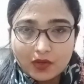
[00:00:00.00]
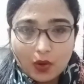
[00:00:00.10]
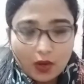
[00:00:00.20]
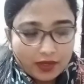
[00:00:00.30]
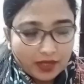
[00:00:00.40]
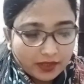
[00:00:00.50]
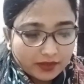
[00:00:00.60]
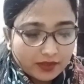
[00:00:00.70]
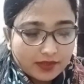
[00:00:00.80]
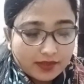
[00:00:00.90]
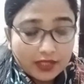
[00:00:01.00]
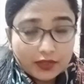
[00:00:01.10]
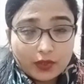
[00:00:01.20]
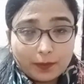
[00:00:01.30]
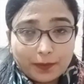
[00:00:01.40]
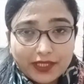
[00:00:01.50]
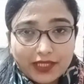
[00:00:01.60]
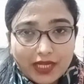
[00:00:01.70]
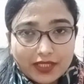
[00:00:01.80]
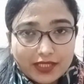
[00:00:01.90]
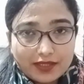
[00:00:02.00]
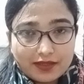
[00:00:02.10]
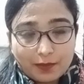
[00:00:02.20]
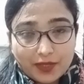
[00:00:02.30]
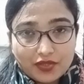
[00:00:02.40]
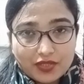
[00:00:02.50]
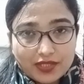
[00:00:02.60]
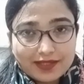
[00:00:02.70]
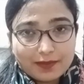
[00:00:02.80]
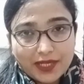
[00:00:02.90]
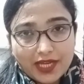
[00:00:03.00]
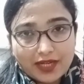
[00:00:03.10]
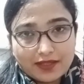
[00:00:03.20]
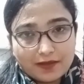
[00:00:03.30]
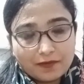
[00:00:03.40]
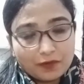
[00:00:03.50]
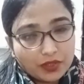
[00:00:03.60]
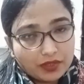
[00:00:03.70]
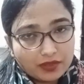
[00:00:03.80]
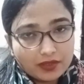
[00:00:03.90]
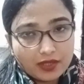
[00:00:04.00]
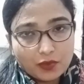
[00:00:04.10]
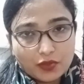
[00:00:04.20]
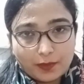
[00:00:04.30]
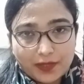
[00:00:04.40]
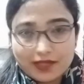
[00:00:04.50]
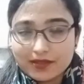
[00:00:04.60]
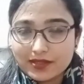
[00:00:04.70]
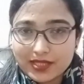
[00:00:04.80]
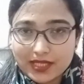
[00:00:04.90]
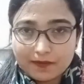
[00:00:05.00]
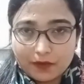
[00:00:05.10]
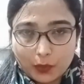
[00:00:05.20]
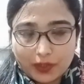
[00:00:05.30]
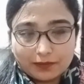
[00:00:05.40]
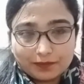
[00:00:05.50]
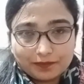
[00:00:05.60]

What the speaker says: Or another result could be that his machine's mechanism would turn out to be a successful one.